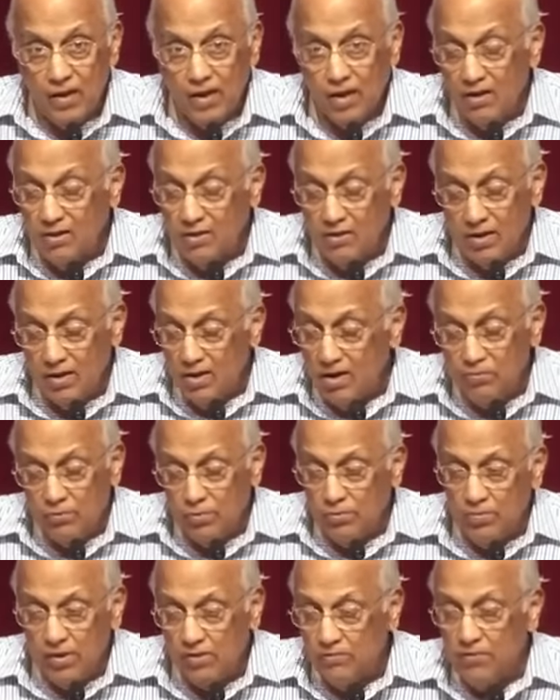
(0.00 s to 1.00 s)
and then I
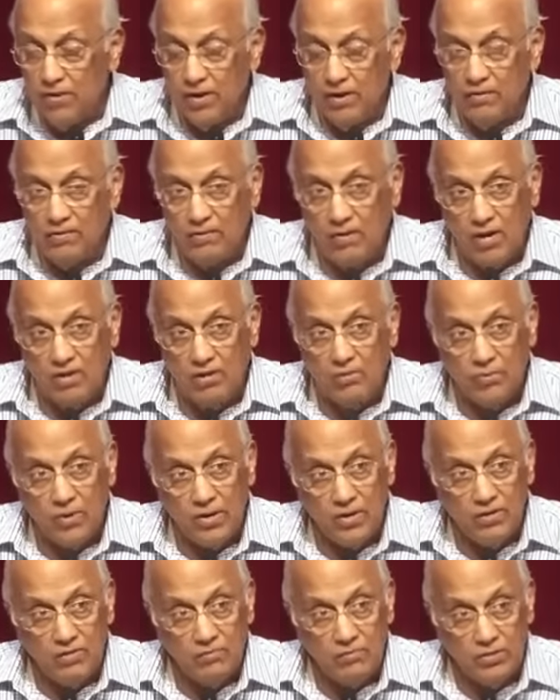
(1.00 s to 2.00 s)
won't be afraid of the other
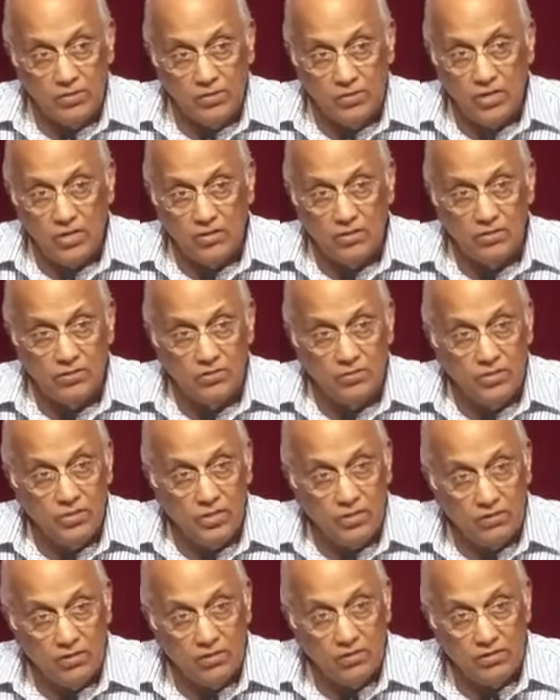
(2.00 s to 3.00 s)
one, which is not so
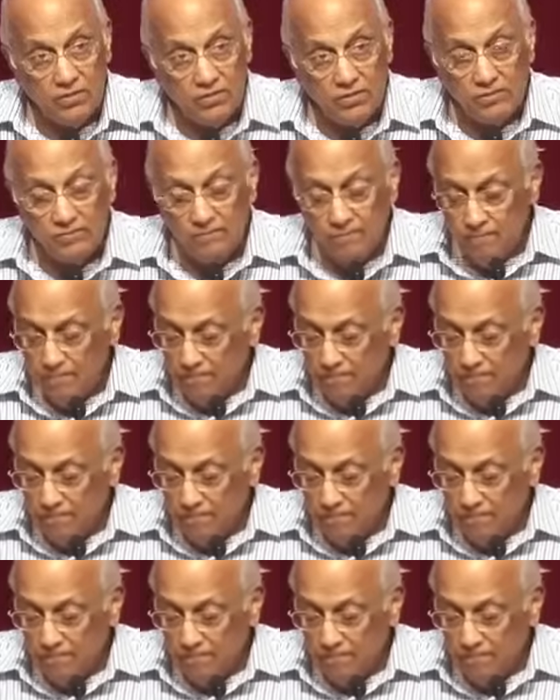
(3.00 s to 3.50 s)
serious.